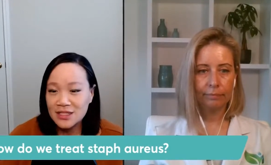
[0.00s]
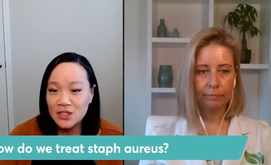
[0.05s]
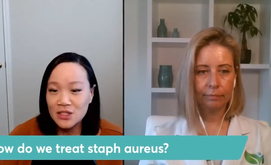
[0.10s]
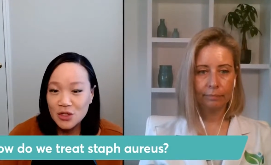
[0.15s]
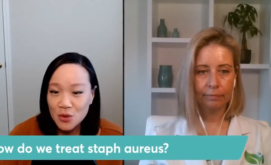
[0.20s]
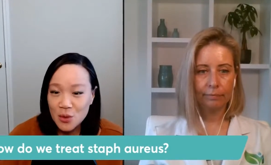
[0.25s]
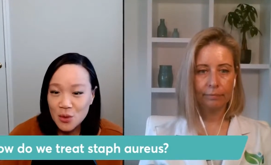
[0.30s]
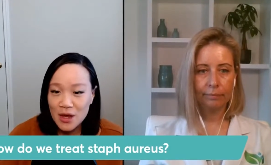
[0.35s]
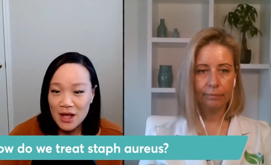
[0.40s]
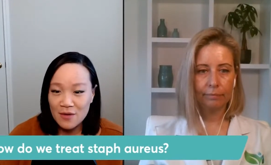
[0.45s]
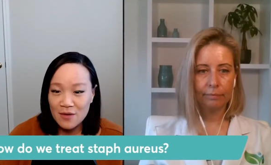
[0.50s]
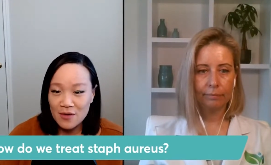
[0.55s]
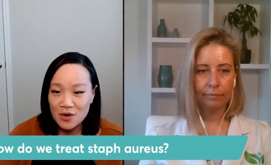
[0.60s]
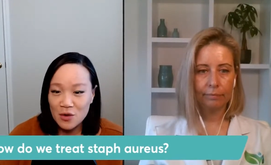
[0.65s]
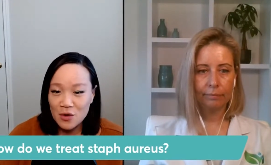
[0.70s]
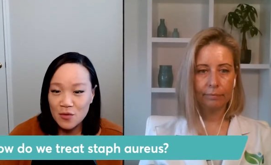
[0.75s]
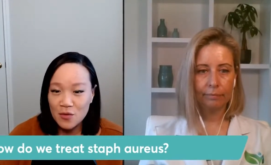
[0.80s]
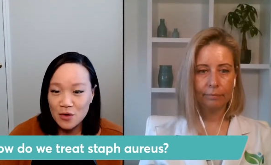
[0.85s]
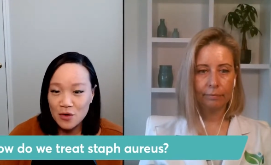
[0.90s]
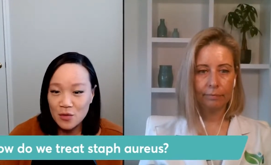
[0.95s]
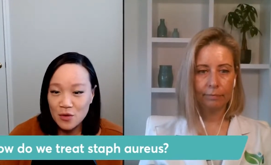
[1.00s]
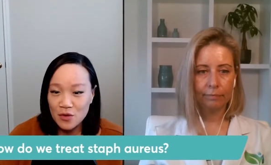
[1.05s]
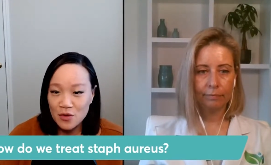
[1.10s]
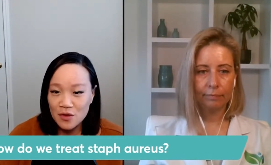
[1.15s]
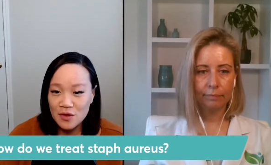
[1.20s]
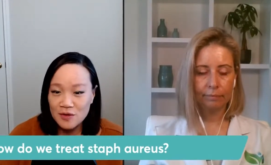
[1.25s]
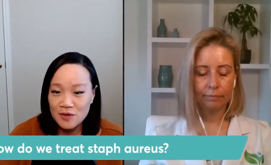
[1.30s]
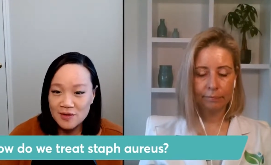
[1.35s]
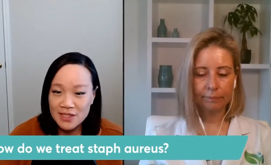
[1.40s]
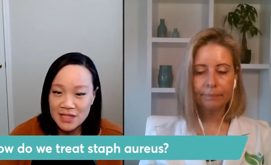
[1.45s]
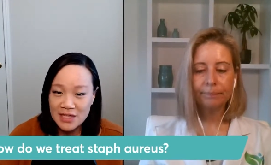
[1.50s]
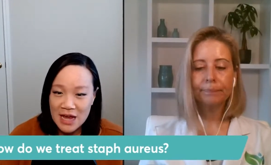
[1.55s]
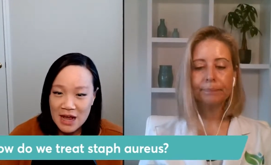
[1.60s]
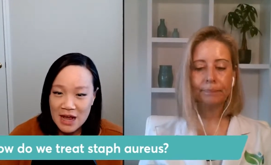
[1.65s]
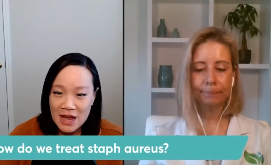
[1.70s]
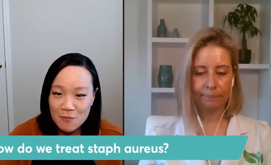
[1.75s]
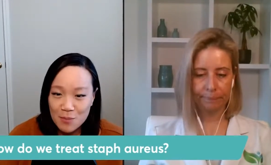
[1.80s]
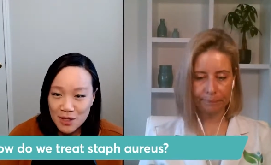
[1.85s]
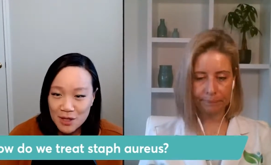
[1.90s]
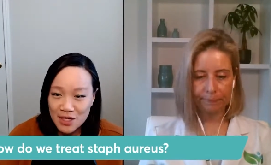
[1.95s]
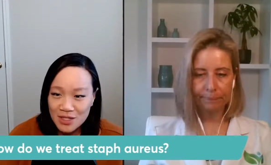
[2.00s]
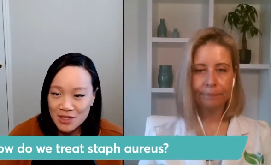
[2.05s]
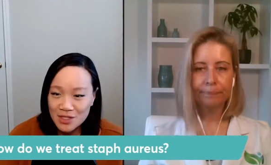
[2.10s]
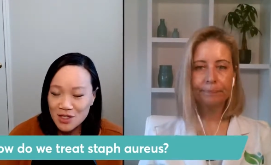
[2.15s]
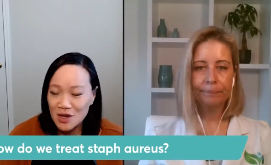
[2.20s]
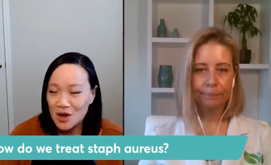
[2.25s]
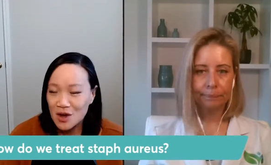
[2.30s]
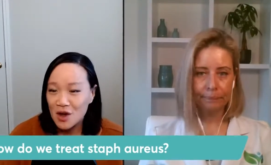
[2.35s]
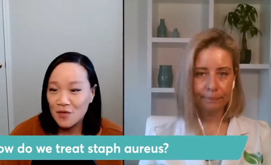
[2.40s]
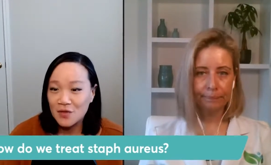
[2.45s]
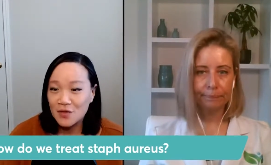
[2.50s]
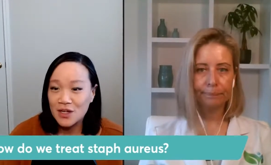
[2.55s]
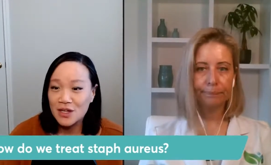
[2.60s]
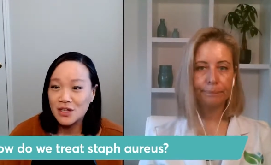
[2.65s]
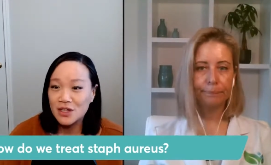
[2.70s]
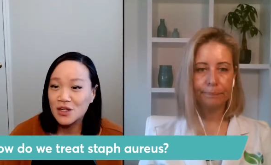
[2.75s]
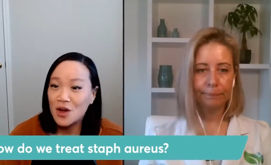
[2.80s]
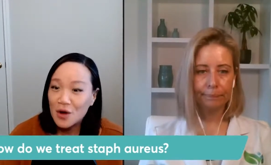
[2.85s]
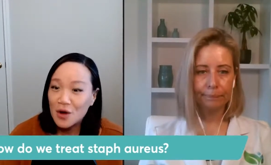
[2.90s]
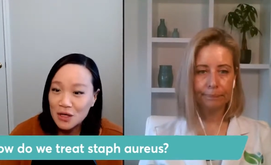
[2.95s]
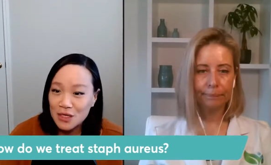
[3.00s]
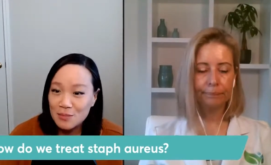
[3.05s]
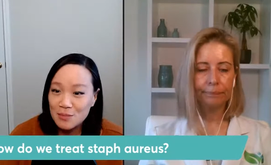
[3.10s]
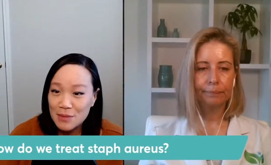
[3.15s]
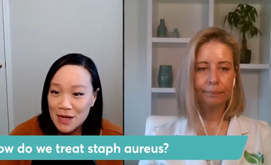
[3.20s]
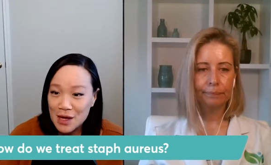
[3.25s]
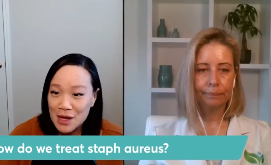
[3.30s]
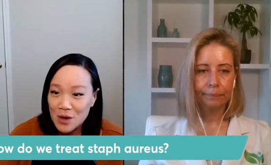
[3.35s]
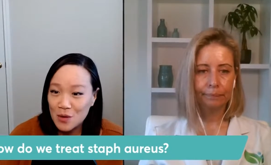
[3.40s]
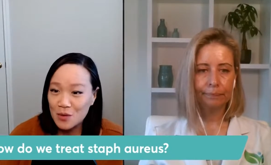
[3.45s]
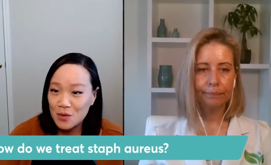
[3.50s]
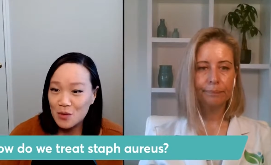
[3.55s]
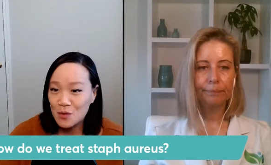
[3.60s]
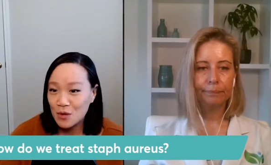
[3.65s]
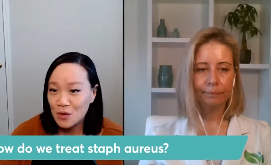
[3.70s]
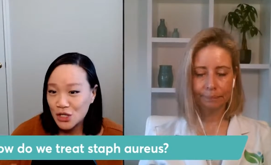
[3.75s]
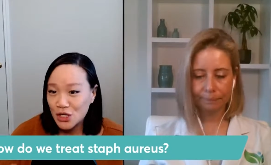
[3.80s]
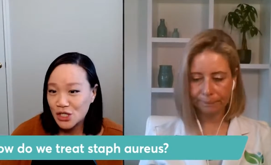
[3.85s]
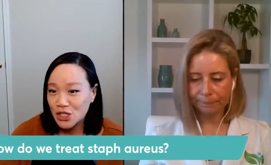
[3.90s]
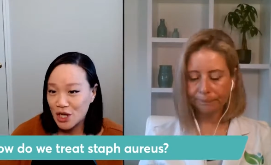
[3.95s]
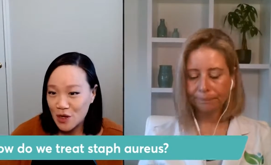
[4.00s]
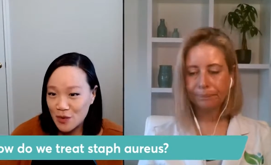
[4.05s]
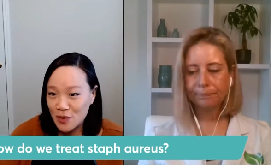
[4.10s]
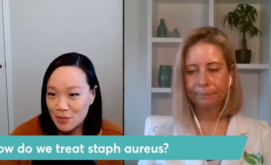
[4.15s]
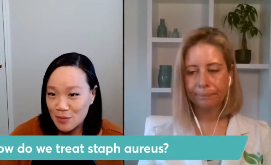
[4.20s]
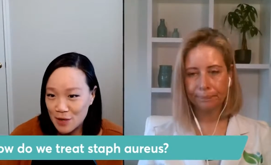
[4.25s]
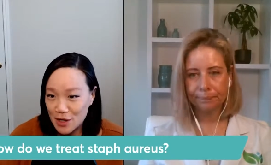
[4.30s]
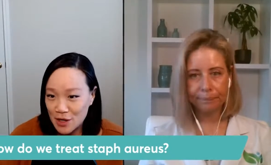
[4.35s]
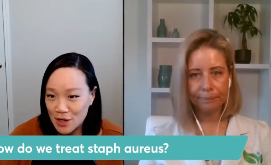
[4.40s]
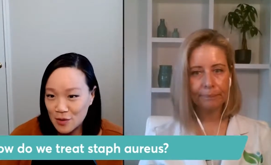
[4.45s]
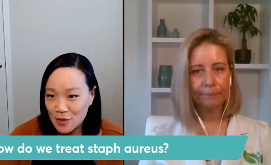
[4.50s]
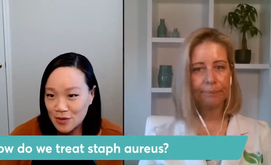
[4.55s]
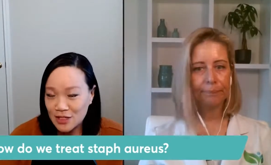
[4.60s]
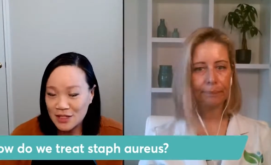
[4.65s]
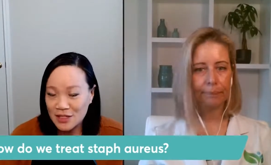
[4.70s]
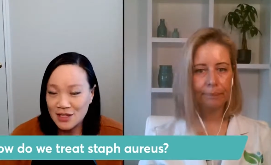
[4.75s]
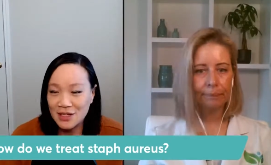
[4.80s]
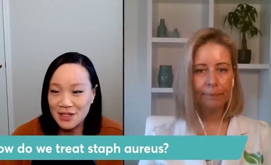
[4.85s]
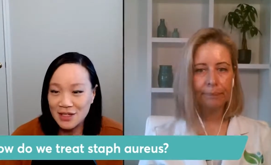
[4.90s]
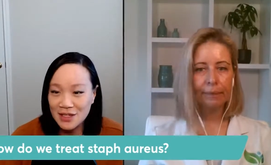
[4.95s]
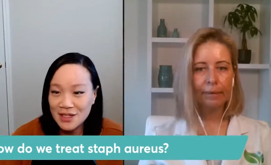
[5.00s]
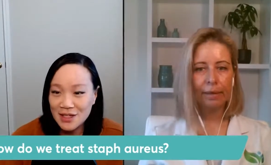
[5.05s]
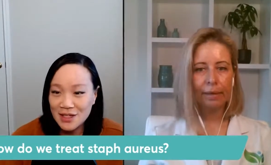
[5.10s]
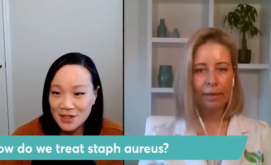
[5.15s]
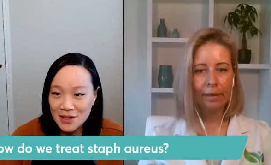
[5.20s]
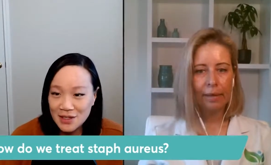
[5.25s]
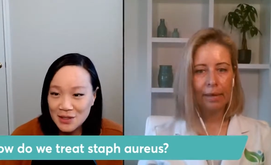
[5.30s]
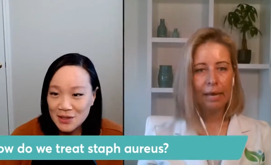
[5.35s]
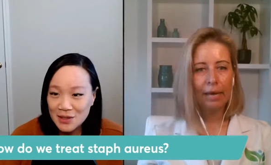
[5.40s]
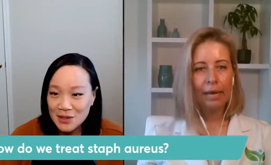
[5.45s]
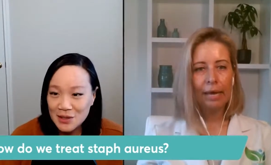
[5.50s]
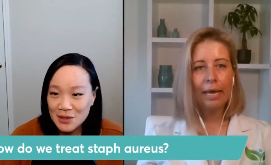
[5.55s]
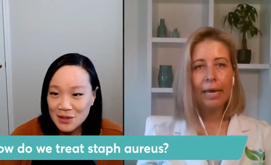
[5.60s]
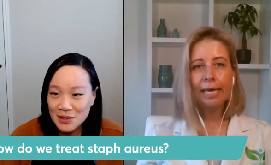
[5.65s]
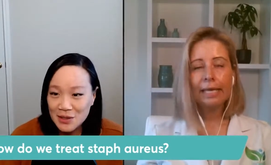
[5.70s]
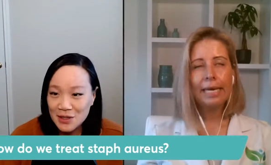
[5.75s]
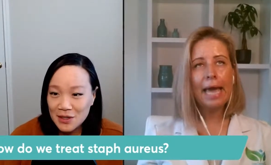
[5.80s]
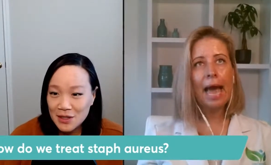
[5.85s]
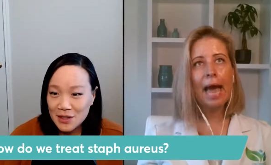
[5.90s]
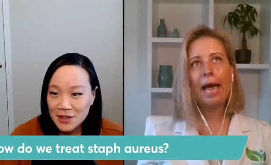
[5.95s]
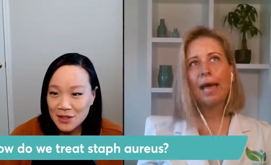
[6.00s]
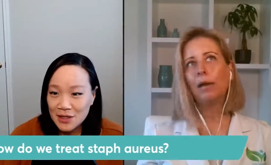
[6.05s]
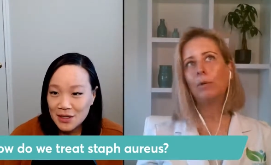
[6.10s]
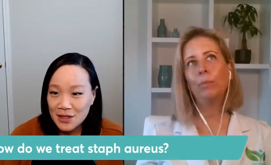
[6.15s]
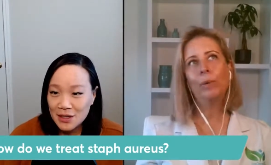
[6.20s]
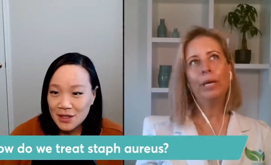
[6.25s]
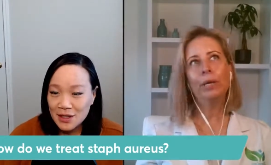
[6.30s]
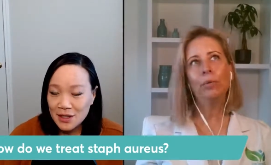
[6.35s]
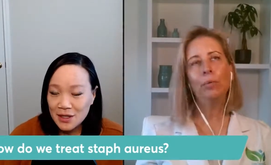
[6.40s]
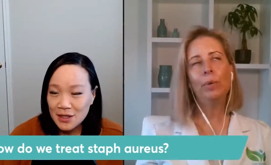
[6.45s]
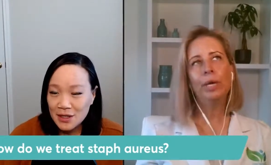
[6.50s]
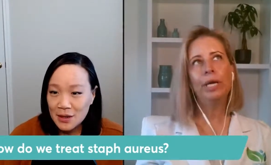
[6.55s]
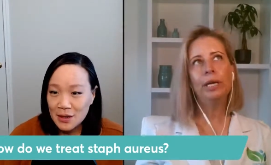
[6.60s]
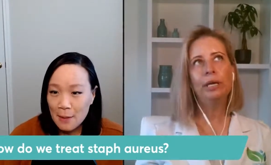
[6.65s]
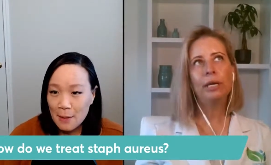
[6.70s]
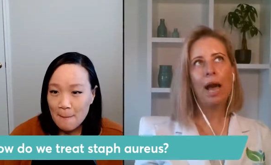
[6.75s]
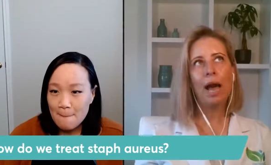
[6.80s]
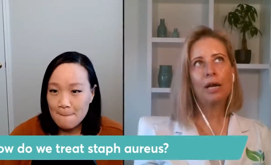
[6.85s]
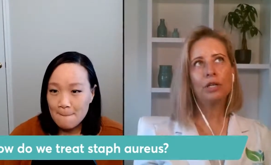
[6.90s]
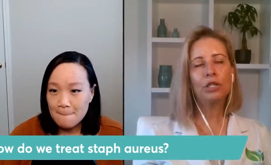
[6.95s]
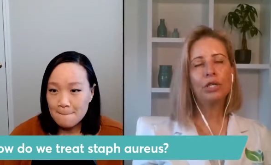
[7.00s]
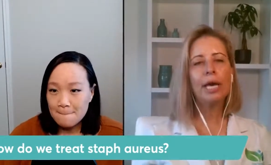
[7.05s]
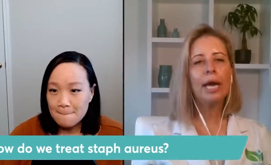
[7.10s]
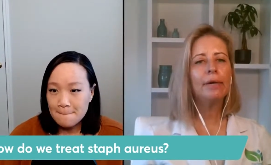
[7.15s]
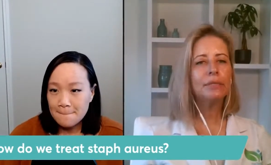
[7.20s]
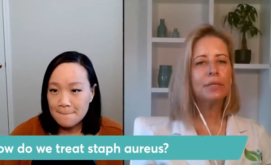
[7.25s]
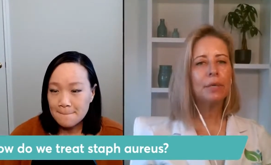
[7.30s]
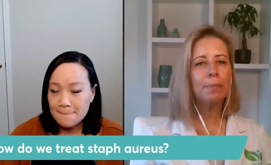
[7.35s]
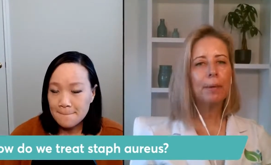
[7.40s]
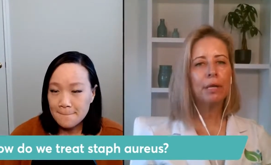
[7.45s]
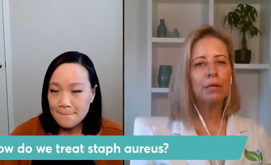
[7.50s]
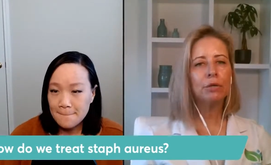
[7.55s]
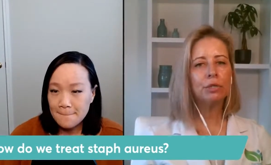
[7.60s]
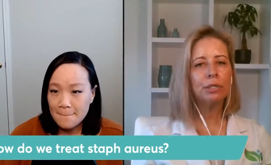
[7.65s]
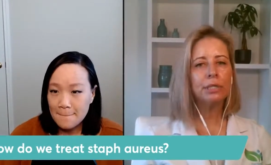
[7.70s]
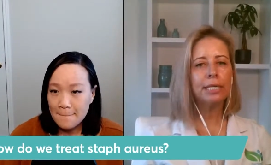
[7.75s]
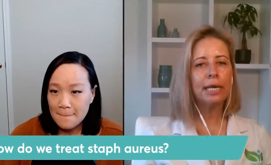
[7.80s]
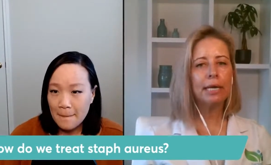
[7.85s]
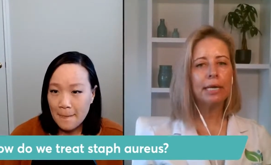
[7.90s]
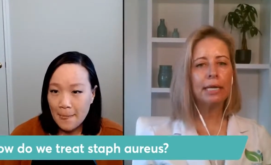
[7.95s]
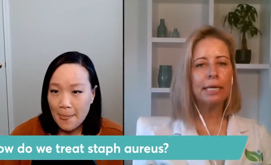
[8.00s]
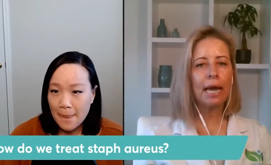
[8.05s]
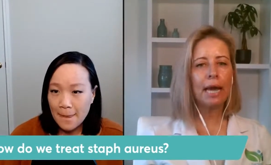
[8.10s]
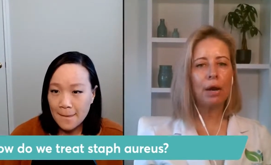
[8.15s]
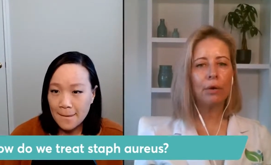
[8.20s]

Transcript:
Speaker 1: do have an overgrowth of staph but it's not often talked about or shared about
Speaker 2: yeah and we we actually have some understanding